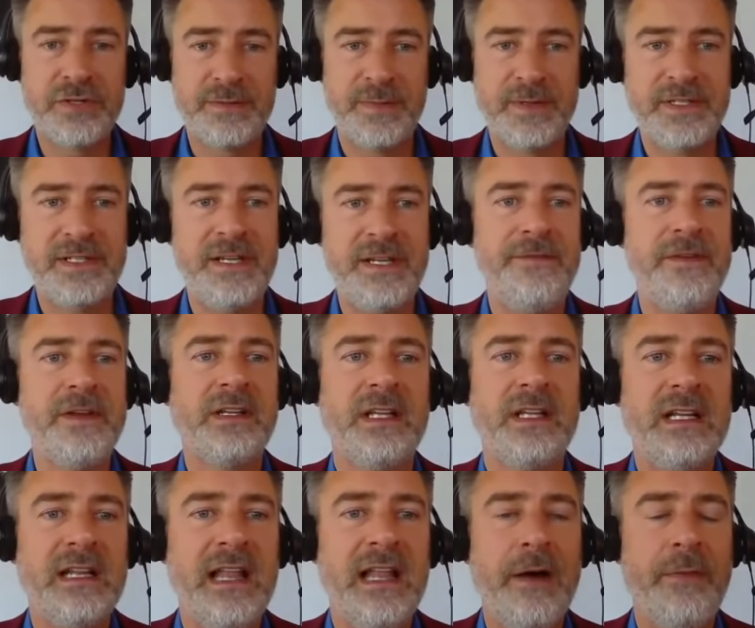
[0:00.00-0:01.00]

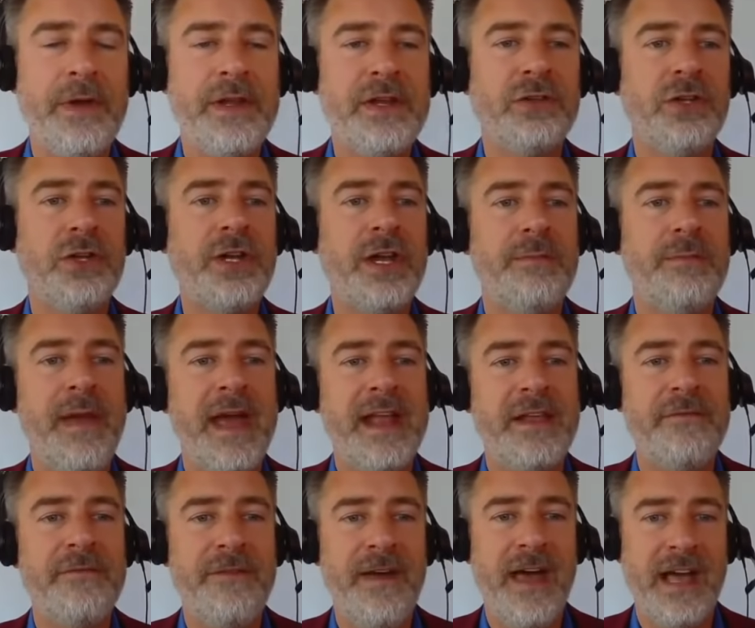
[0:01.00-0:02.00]
specifically lie when you look at
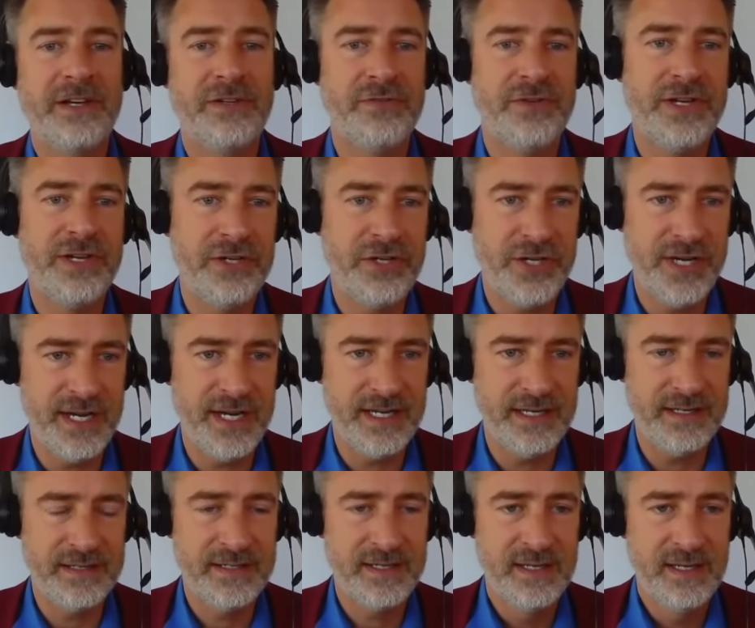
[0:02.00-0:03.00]
manufacturing
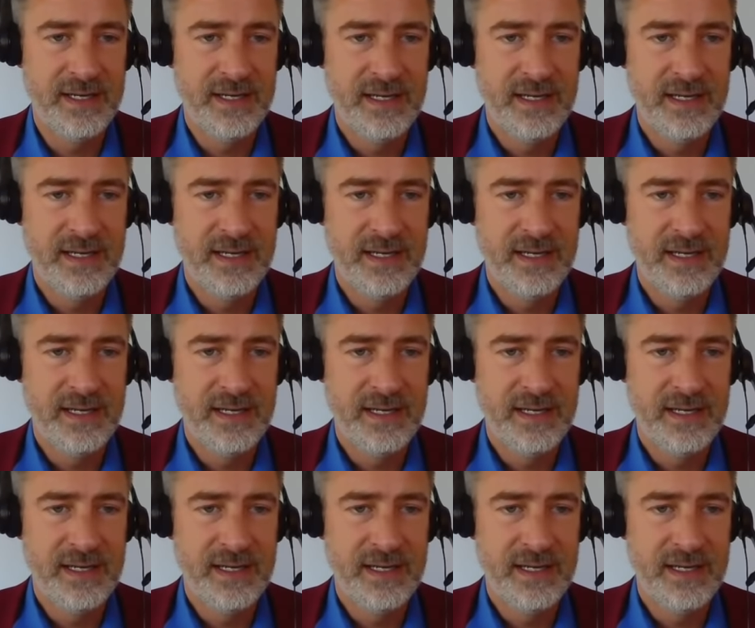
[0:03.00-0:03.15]
chains.